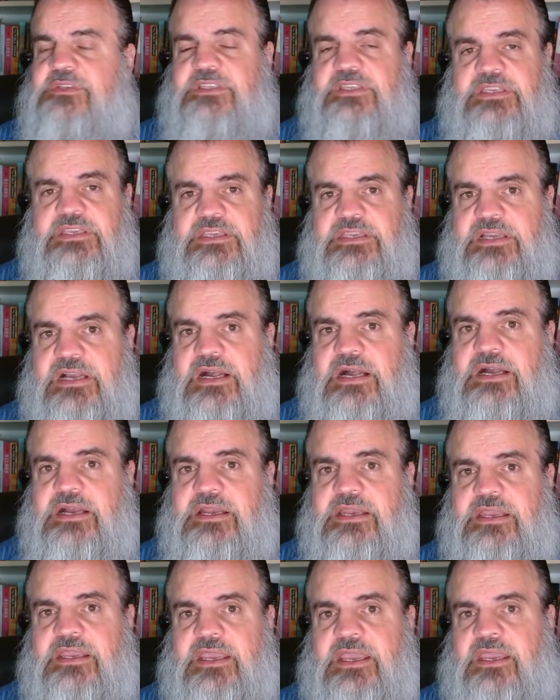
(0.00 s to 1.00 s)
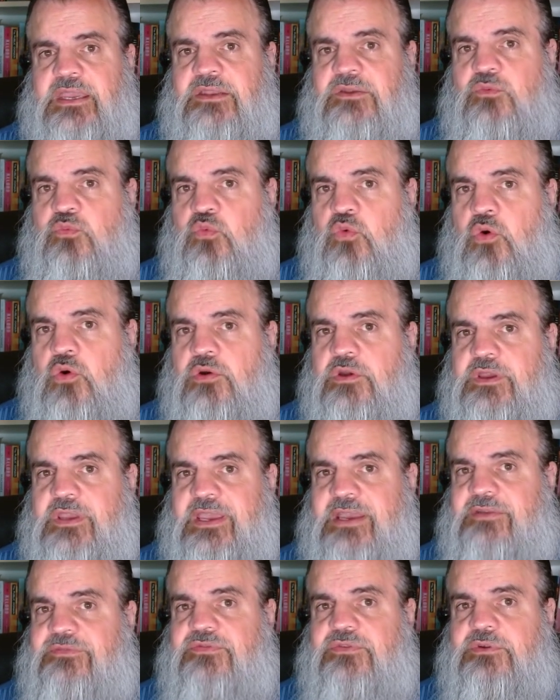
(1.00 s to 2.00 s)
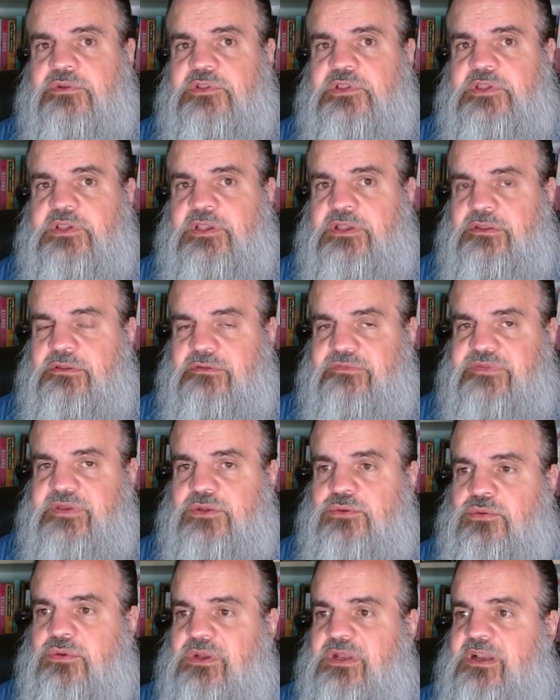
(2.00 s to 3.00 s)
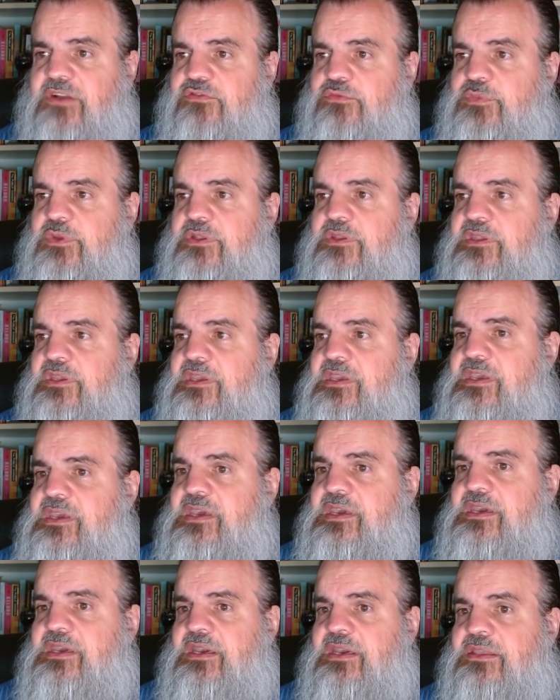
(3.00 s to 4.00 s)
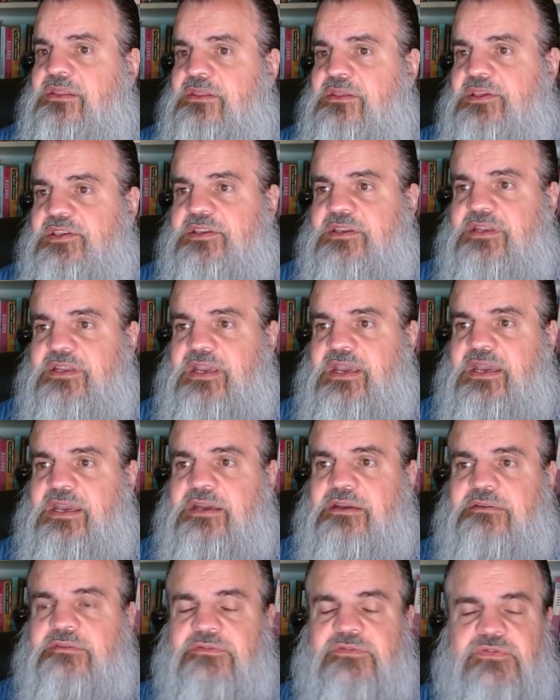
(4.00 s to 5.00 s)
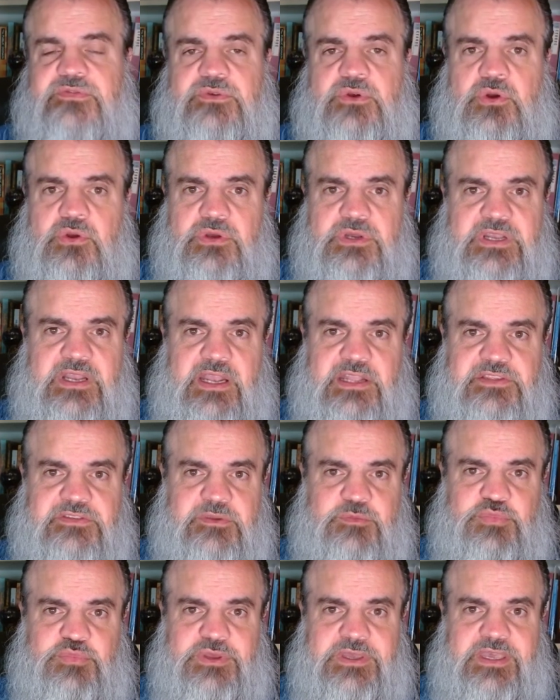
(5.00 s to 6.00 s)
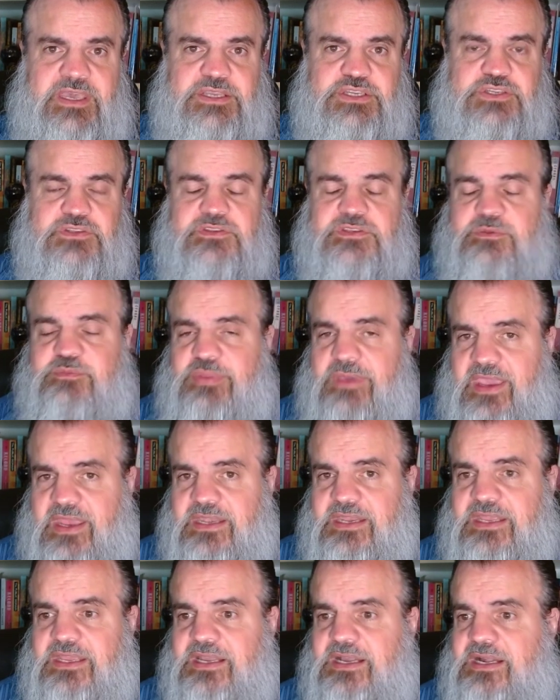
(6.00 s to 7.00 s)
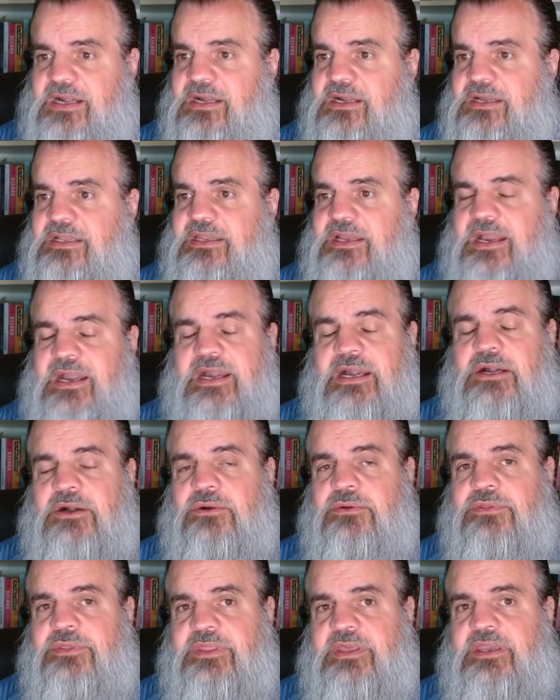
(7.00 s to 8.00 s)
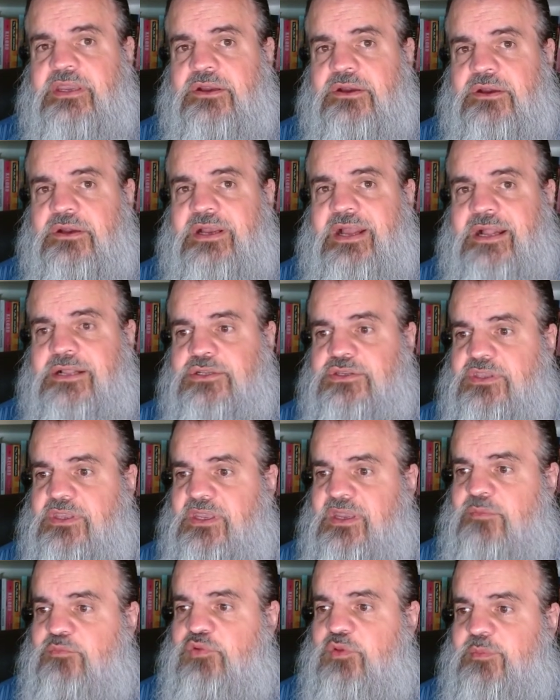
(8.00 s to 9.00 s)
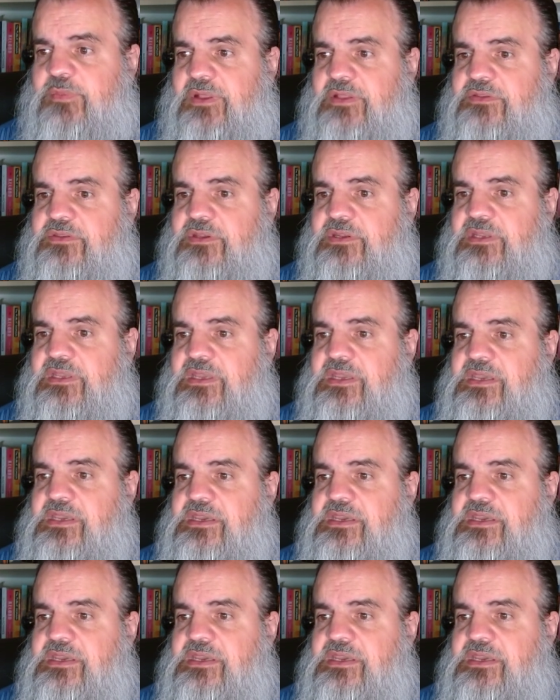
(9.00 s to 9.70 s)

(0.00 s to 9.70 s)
DEI and woke efforts in the federal government, and this can have all kinds of implications depending on how they are actually implemented.